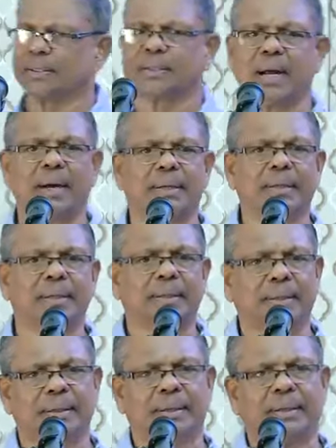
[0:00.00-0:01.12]
started
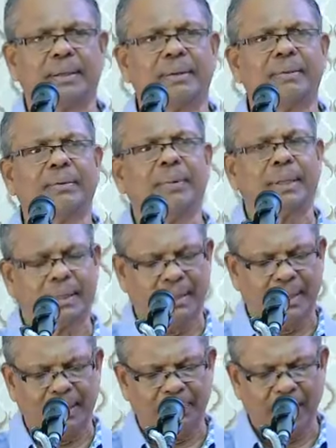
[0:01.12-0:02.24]
with
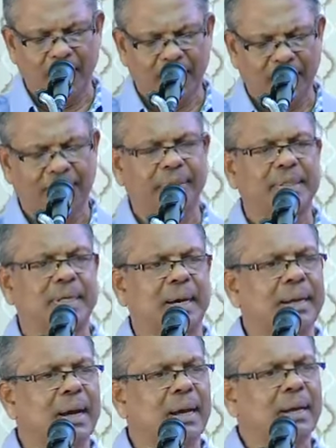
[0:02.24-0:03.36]
the first
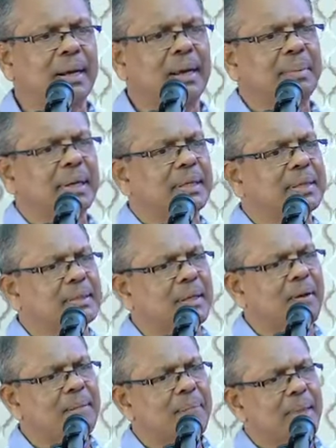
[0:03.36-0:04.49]
Sangayana because
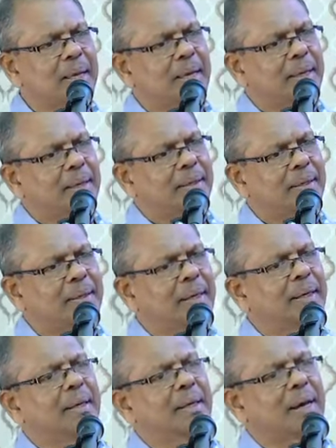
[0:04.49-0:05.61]

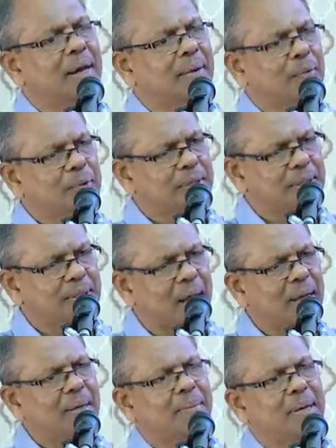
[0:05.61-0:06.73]
Digha Nikaya was
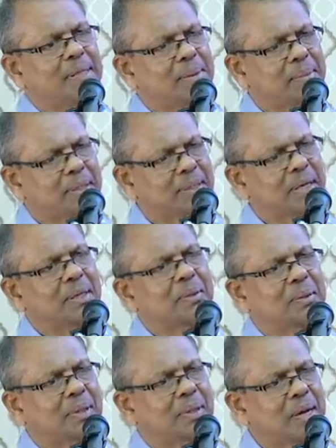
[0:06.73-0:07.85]
assigned, Majjhima,
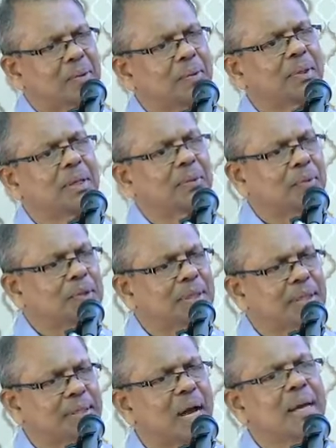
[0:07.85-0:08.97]
Sanyutta, Anguttara was
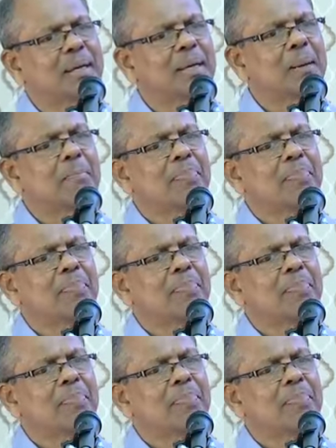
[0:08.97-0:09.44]
assigned